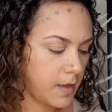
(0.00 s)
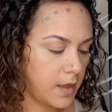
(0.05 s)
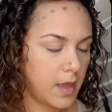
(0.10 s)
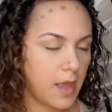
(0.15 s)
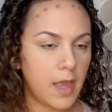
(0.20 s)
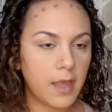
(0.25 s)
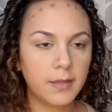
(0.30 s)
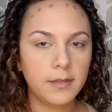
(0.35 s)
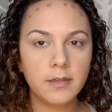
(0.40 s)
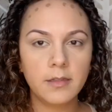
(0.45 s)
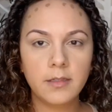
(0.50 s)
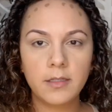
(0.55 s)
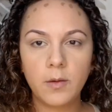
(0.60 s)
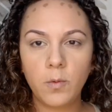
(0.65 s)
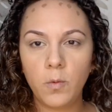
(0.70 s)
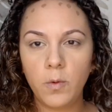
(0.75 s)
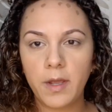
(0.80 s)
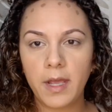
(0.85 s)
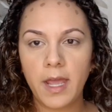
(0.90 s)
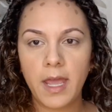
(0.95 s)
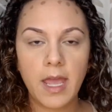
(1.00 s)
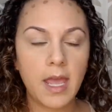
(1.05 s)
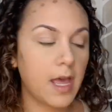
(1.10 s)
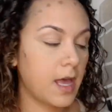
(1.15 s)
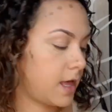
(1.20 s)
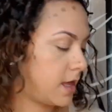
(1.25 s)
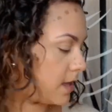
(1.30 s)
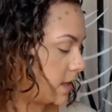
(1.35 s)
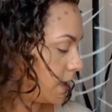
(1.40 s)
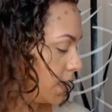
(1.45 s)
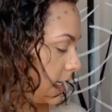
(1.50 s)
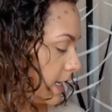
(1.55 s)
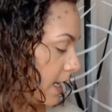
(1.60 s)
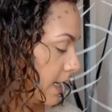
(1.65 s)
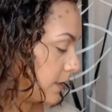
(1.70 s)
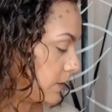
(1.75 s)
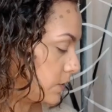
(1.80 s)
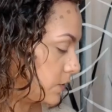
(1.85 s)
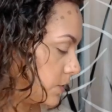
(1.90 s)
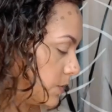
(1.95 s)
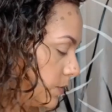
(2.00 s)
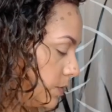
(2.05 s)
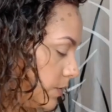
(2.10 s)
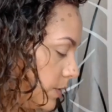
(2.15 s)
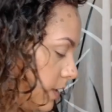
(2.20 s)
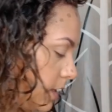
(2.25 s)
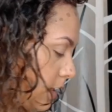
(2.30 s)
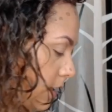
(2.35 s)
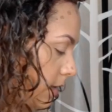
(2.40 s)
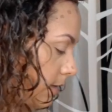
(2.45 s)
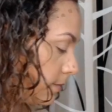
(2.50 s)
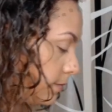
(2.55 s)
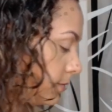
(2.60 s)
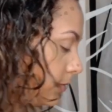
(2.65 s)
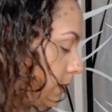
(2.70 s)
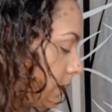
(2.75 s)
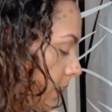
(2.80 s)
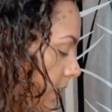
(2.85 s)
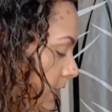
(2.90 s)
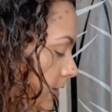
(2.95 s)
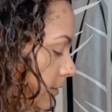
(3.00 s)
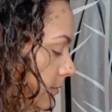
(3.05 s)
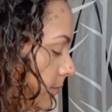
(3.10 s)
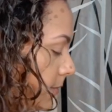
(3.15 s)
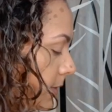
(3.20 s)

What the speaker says: And the way I like to blend